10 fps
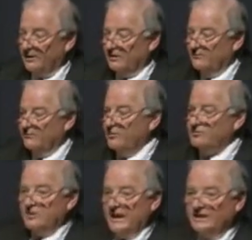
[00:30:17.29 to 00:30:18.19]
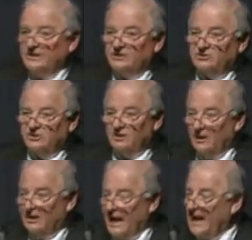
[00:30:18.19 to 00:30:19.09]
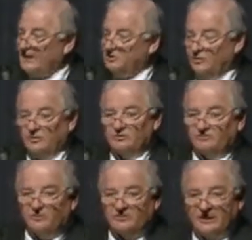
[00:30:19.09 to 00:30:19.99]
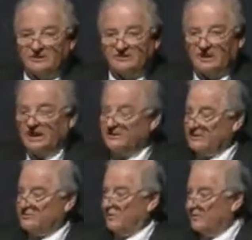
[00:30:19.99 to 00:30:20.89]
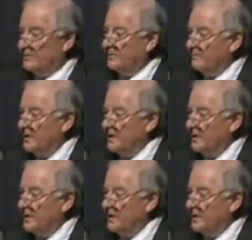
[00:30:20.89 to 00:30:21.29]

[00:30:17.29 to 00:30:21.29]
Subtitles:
The first SS action units, the first SS Einsatzgruppen,